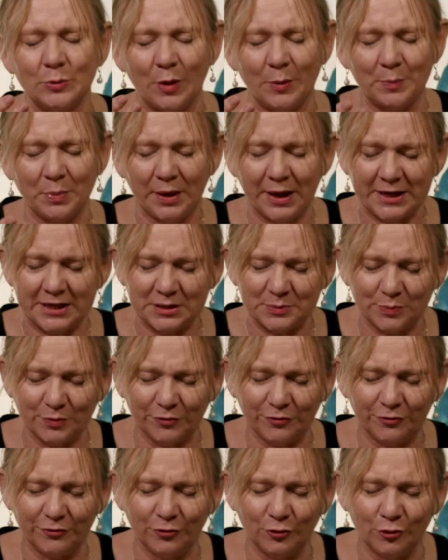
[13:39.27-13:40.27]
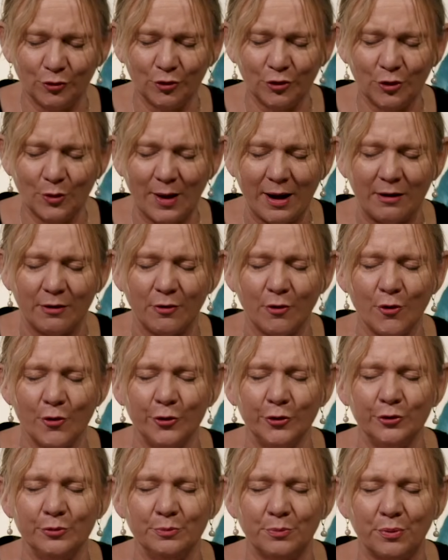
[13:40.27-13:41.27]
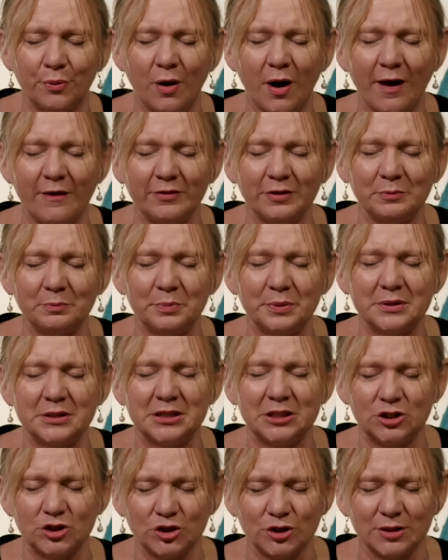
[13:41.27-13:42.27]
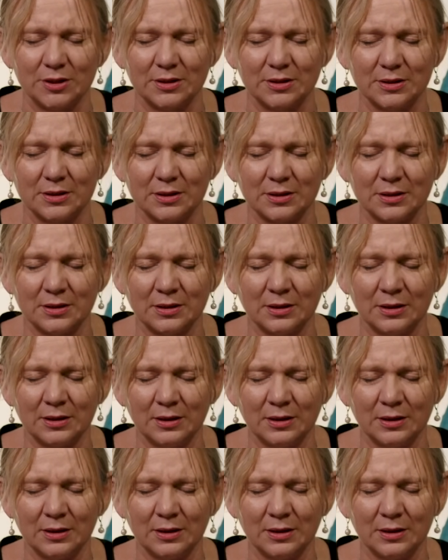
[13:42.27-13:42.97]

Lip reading: We place before You our own private petitions.